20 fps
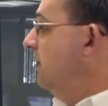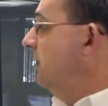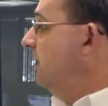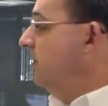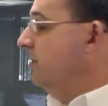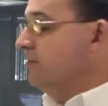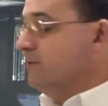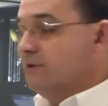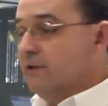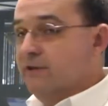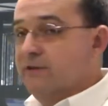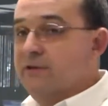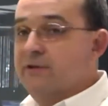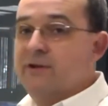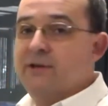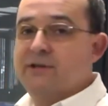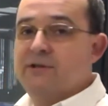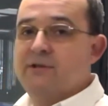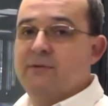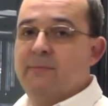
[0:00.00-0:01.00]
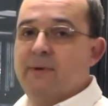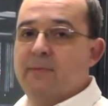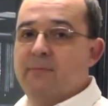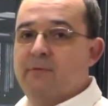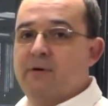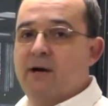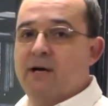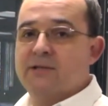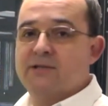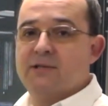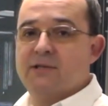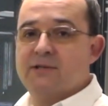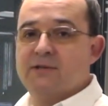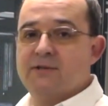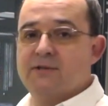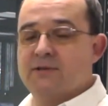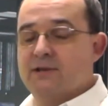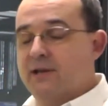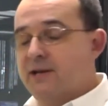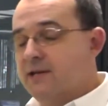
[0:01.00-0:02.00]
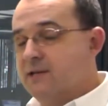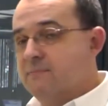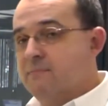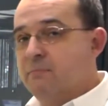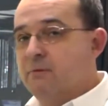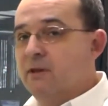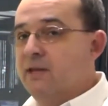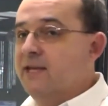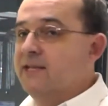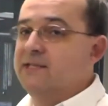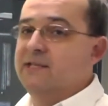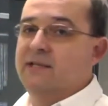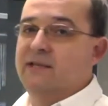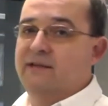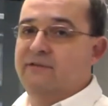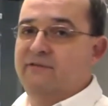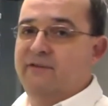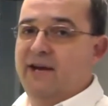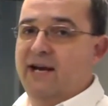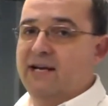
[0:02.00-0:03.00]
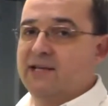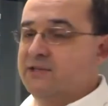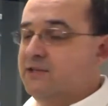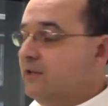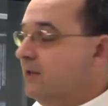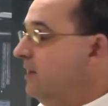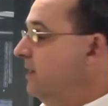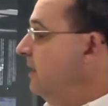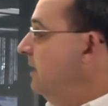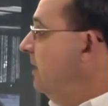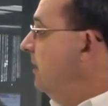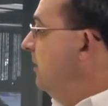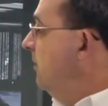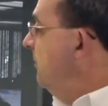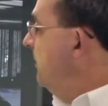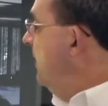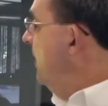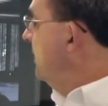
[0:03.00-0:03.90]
here using 32-bit processors that is blazingly fast. We